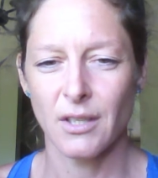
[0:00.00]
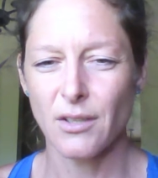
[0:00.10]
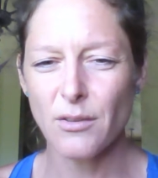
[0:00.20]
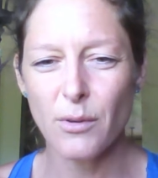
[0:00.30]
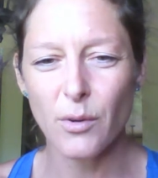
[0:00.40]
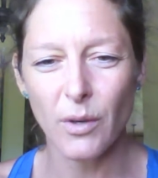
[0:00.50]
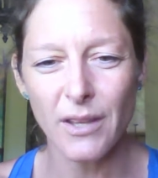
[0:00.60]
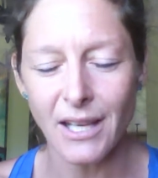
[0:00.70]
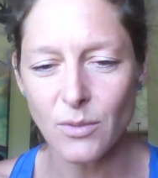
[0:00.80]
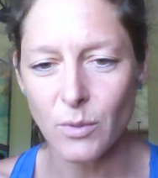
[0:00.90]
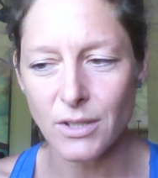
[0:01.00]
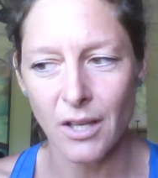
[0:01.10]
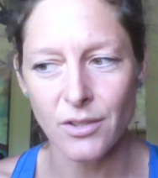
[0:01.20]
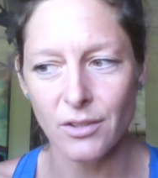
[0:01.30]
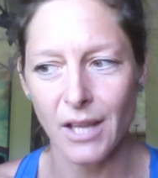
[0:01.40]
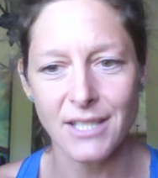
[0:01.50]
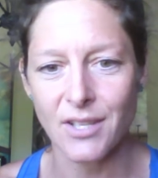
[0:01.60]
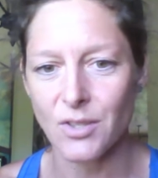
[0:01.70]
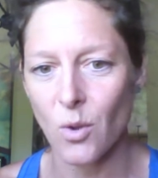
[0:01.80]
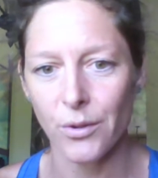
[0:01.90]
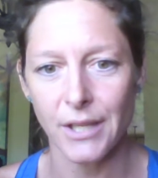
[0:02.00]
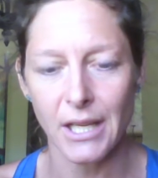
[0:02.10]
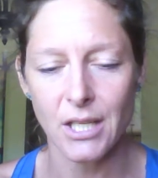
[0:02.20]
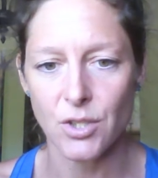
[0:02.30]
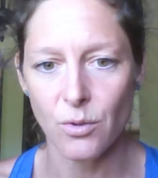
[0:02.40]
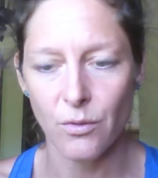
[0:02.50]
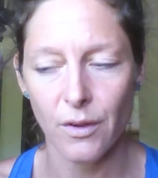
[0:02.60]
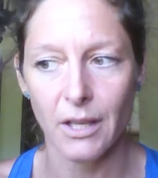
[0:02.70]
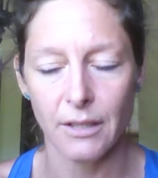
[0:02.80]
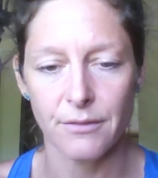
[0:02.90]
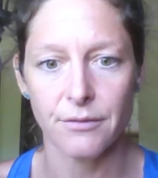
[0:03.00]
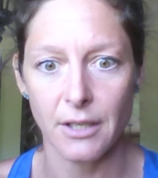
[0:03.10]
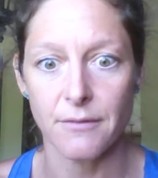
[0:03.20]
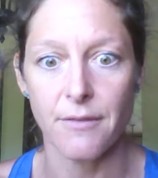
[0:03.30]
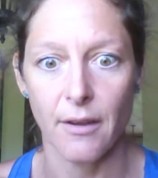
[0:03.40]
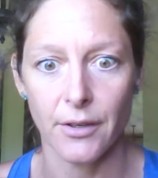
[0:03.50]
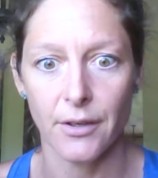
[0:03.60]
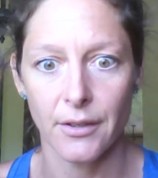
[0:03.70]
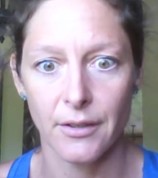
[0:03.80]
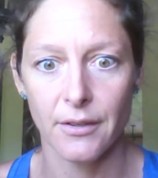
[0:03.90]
Don't you agree that's what underlies this whole thing, is you feel like a freaking failure